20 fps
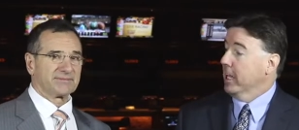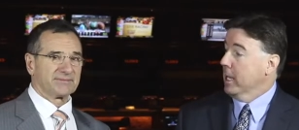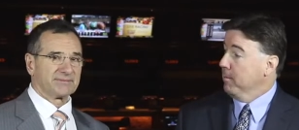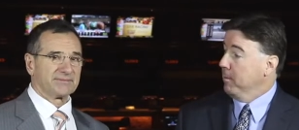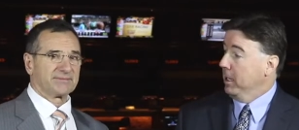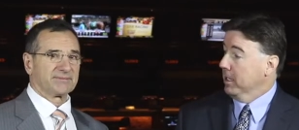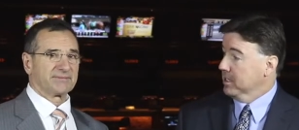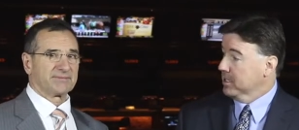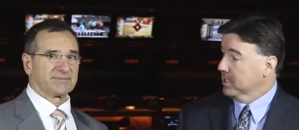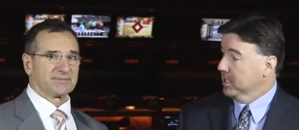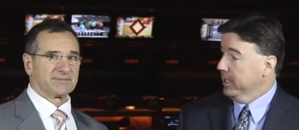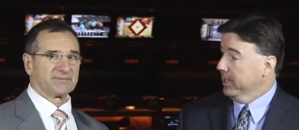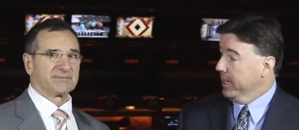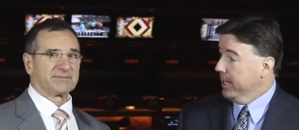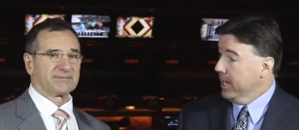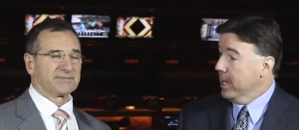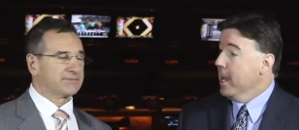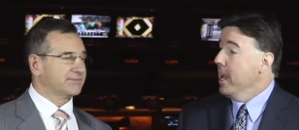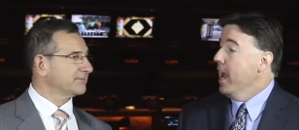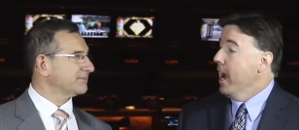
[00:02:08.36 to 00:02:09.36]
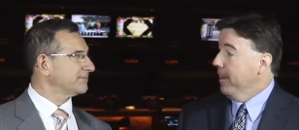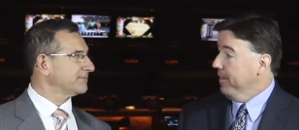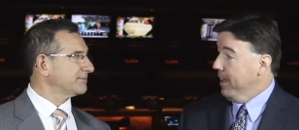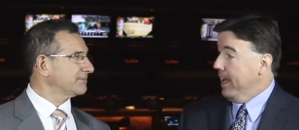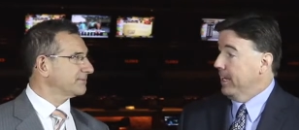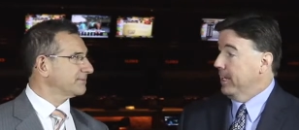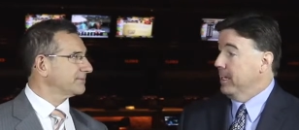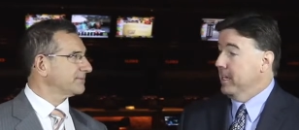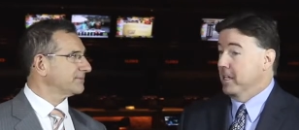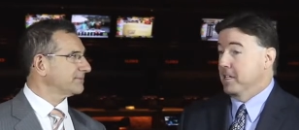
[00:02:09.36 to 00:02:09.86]
Speaker 1: game on Sunday, and
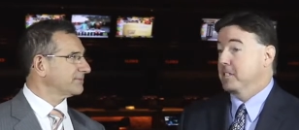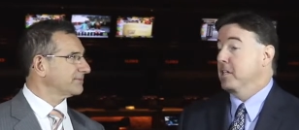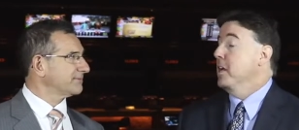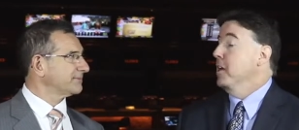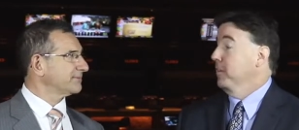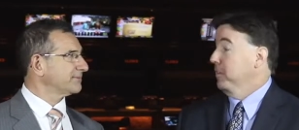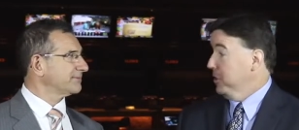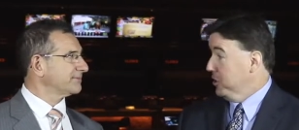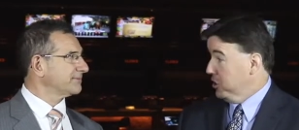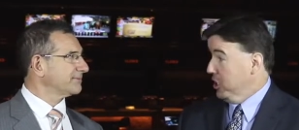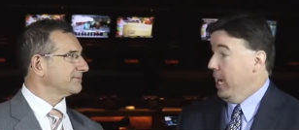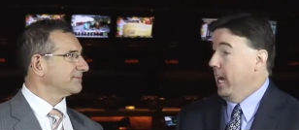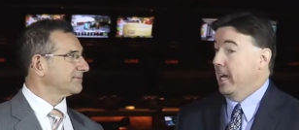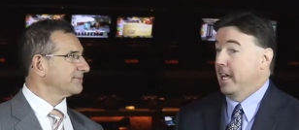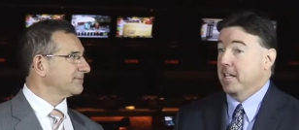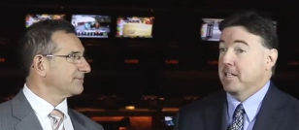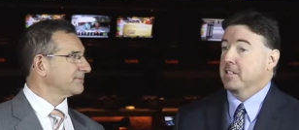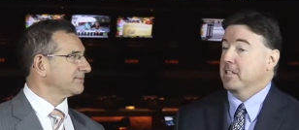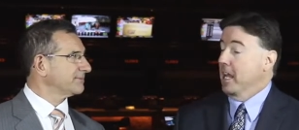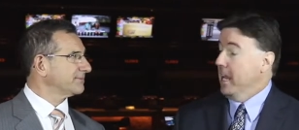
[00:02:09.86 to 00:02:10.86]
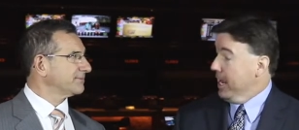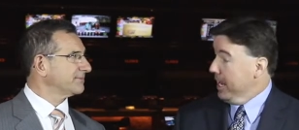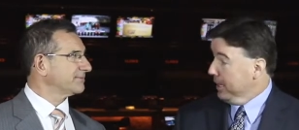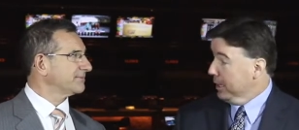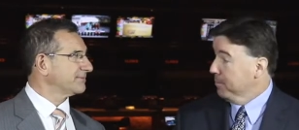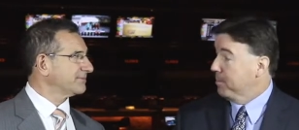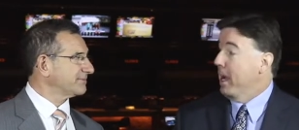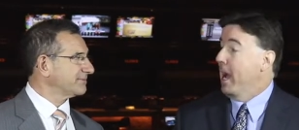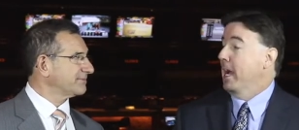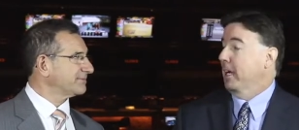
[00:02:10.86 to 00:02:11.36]
that is the Giants
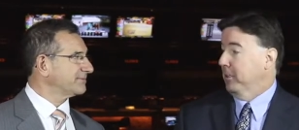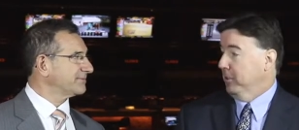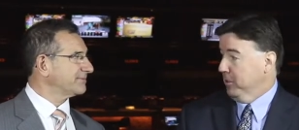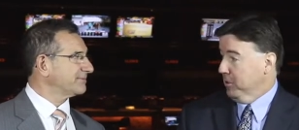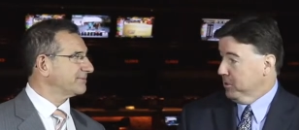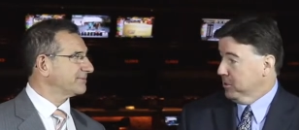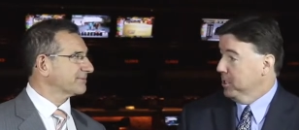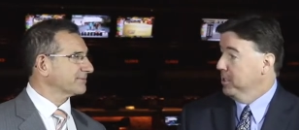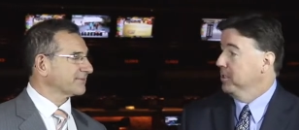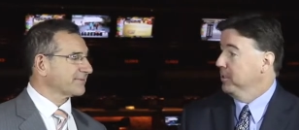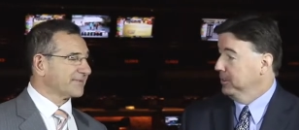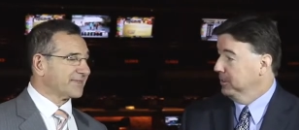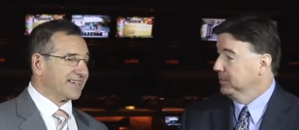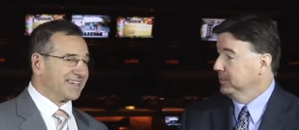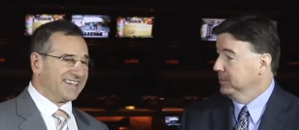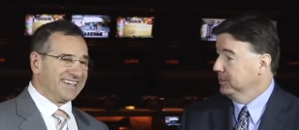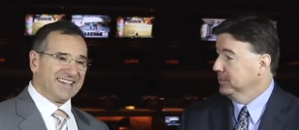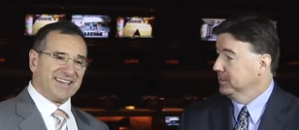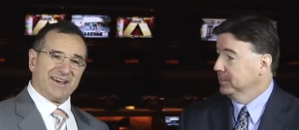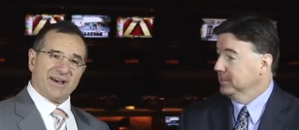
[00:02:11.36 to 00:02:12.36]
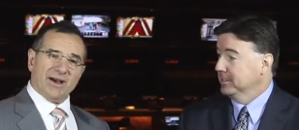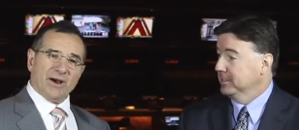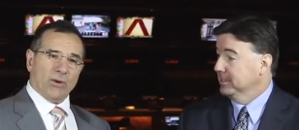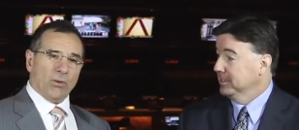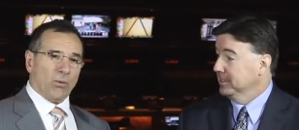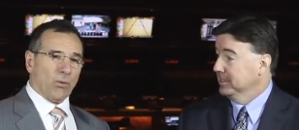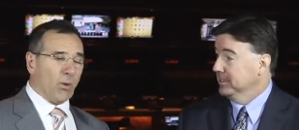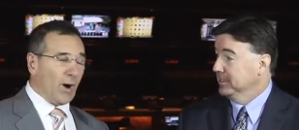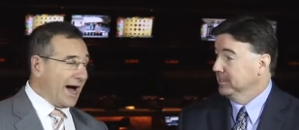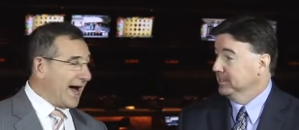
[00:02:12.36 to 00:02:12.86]
and the Packers.
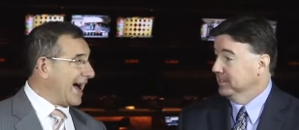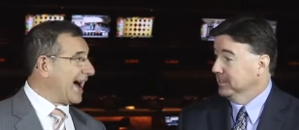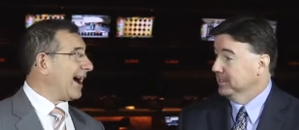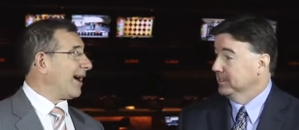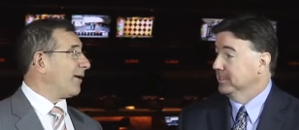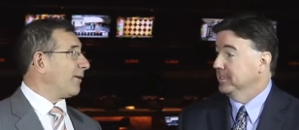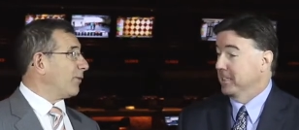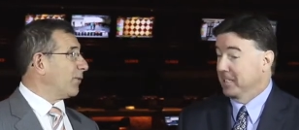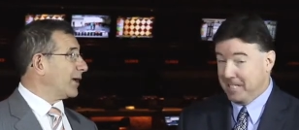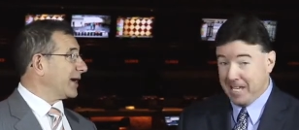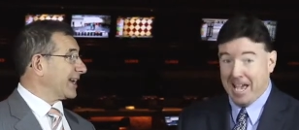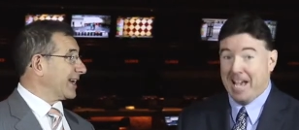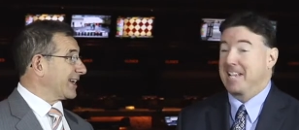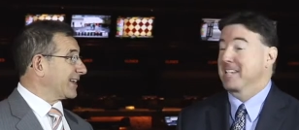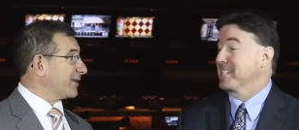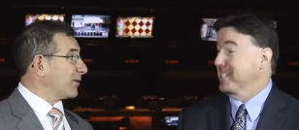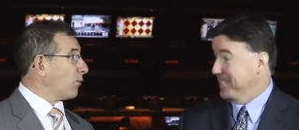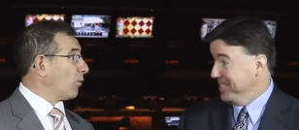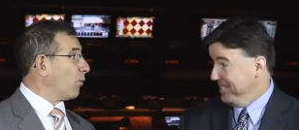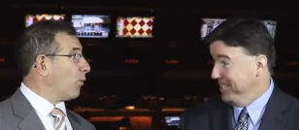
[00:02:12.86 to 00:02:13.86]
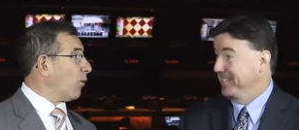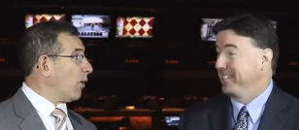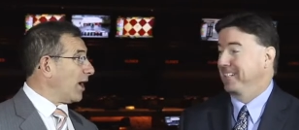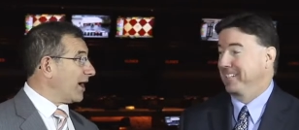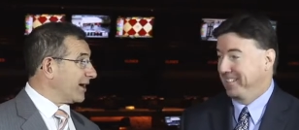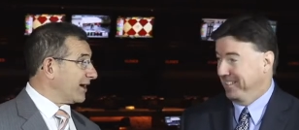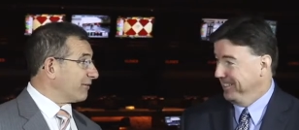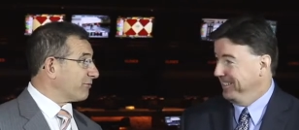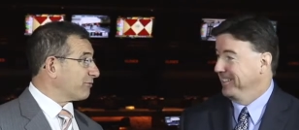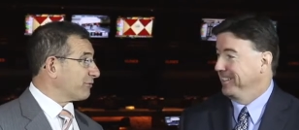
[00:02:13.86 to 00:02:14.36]
Speaker 2: Wow. What yes. A,
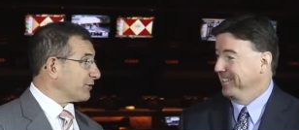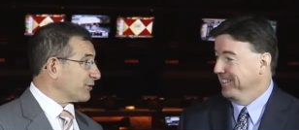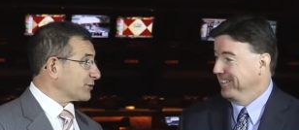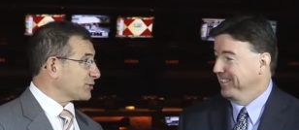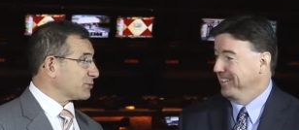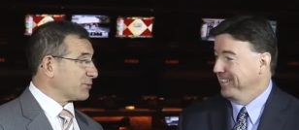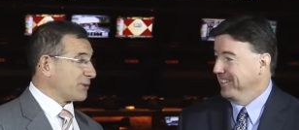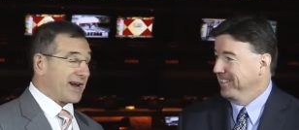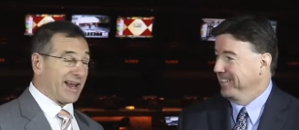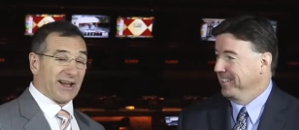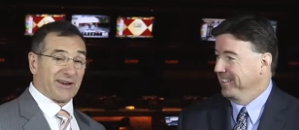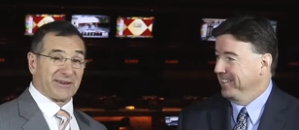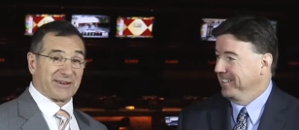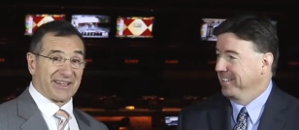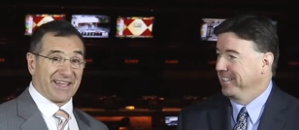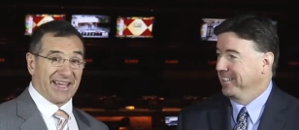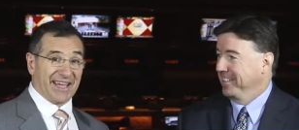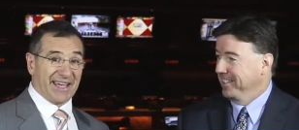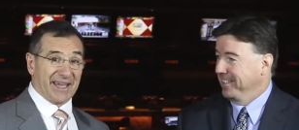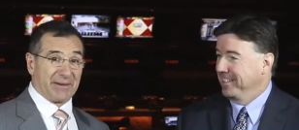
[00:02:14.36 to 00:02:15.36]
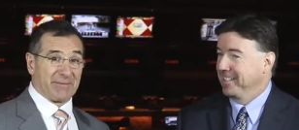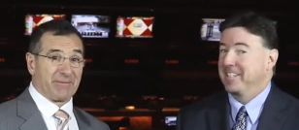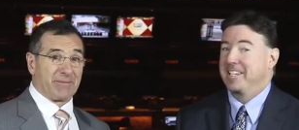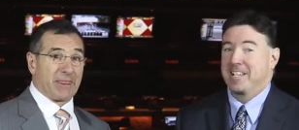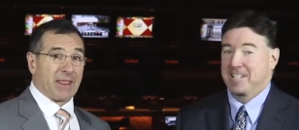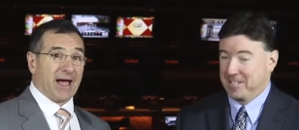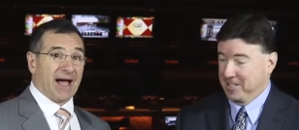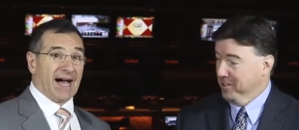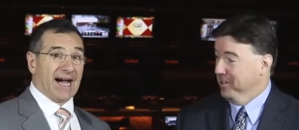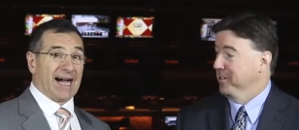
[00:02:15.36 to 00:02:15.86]
what a first round game.
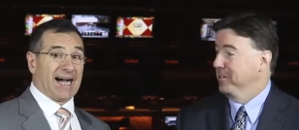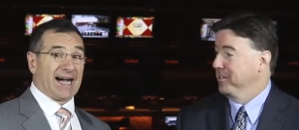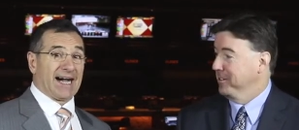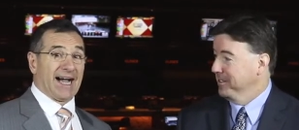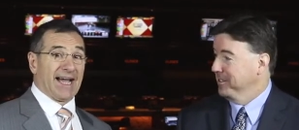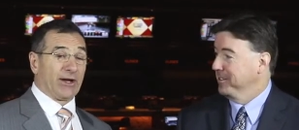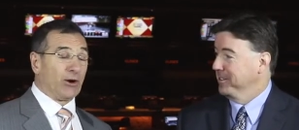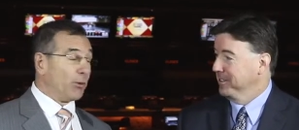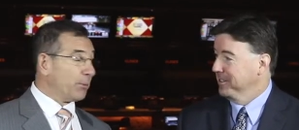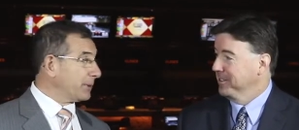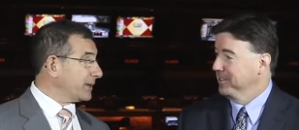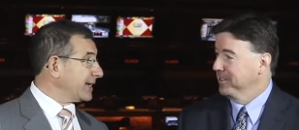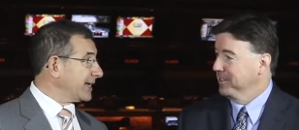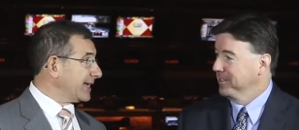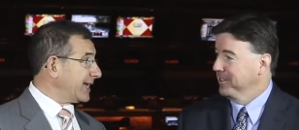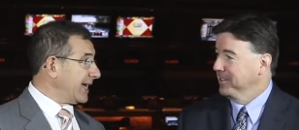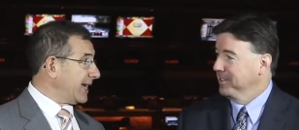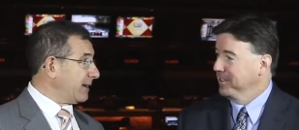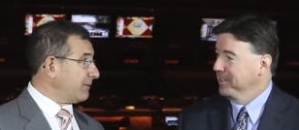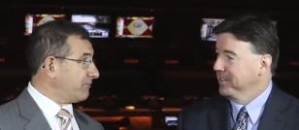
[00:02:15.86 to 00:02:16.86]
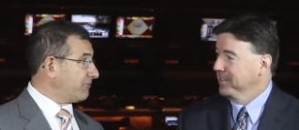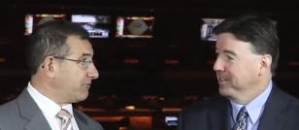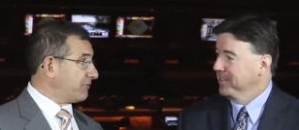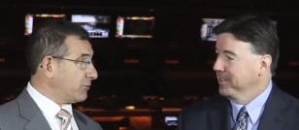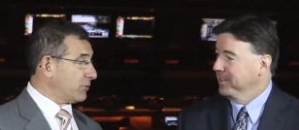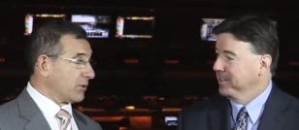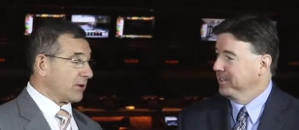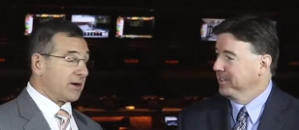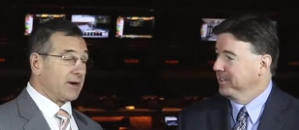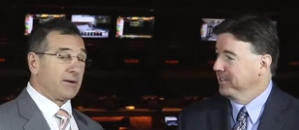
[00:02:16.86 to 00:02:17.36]
Yes, sir. Uh, I opened the game
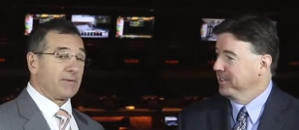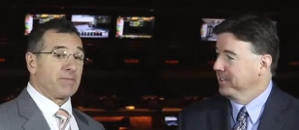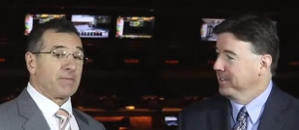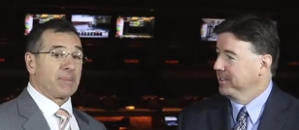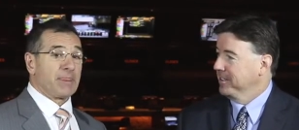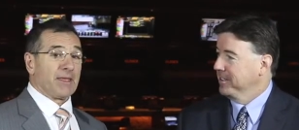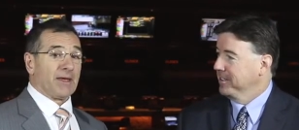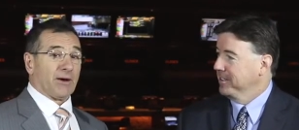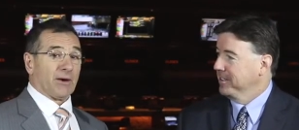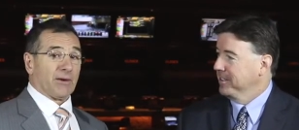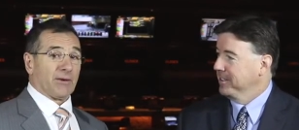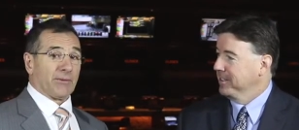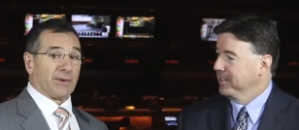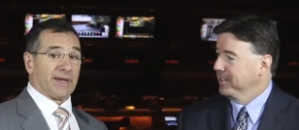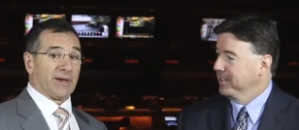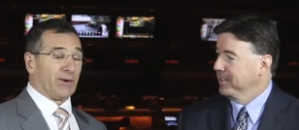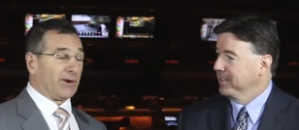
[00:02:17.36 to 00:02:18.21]
four. We